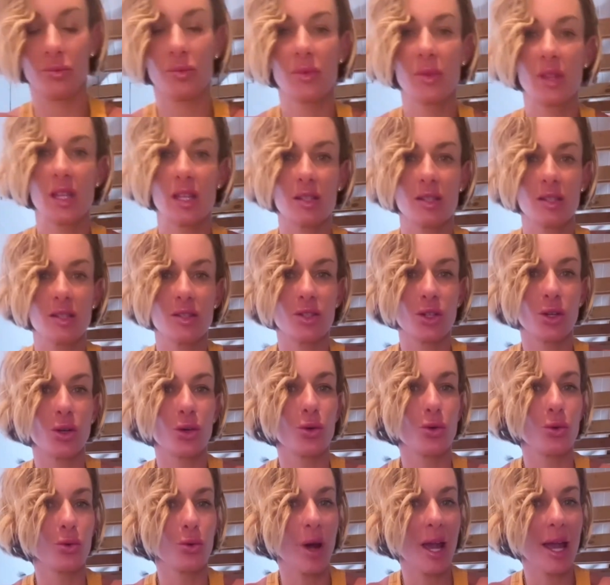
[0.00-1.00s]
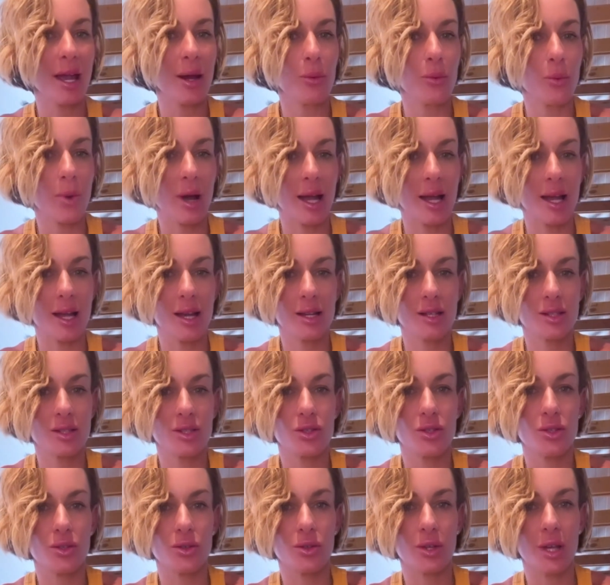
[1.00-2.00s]
This is a great way
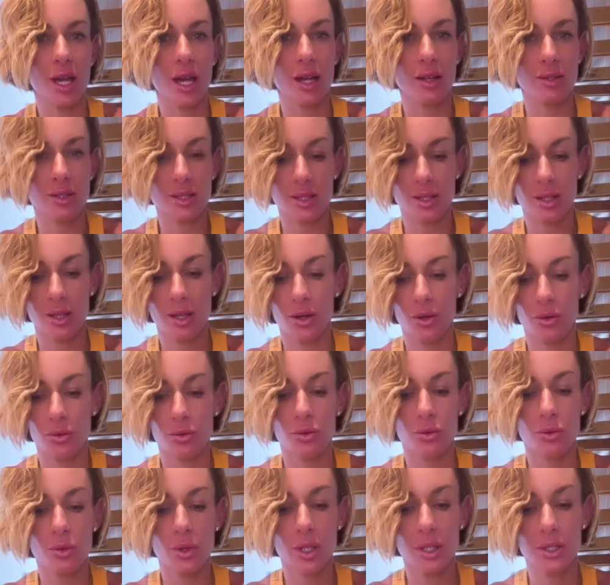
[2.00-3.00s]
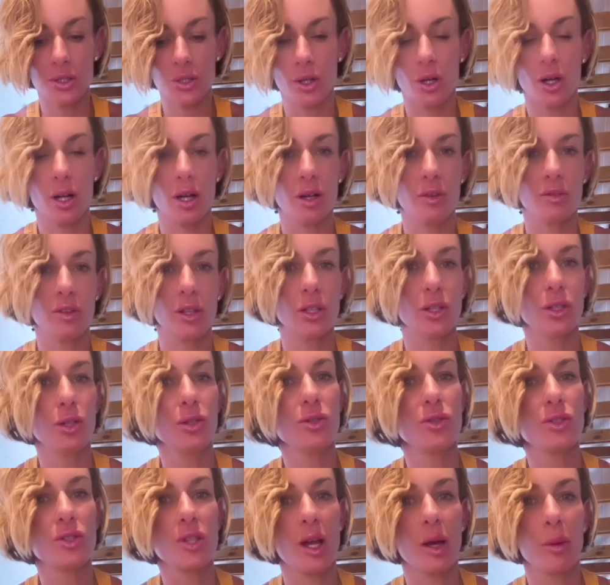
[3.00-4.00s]
to get rid of and
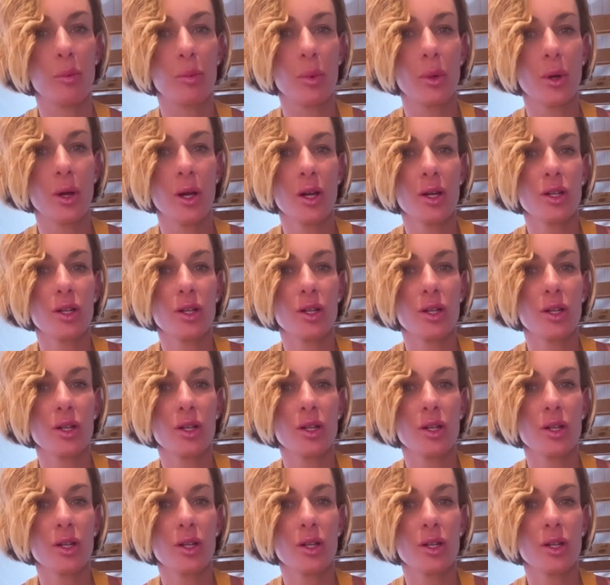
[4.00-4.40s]
use up